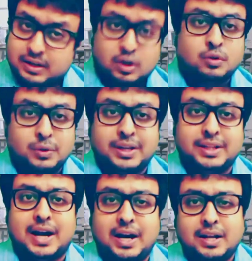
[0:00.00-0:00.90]
Not only
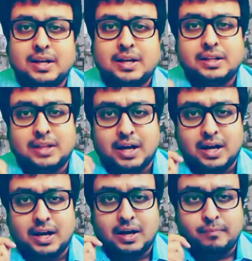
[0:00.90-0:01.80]
that,
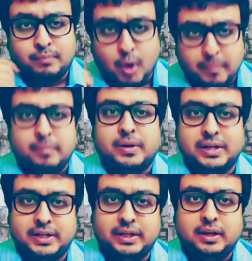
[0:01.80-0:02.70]
the
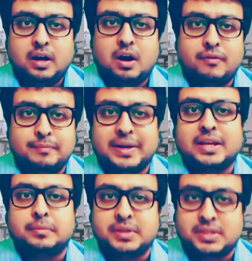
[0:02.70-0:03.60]
probability of
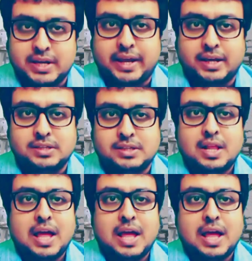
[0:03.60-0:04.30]
making mistakes